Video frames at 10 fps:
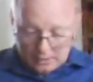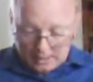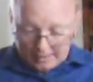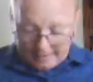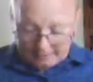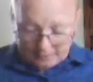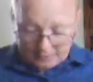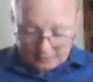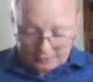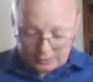Alright,
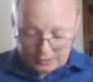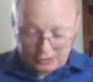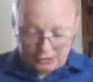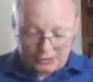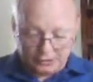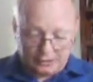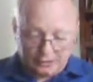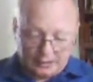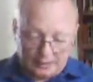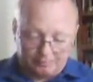so this is
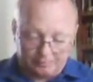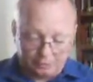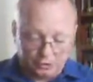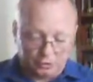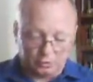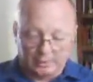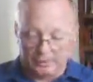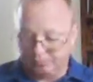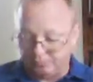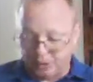just a way
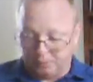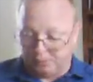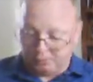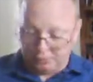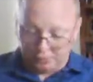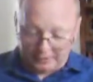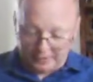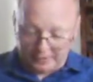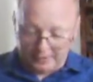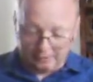to help you generate
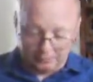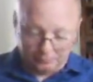an idea.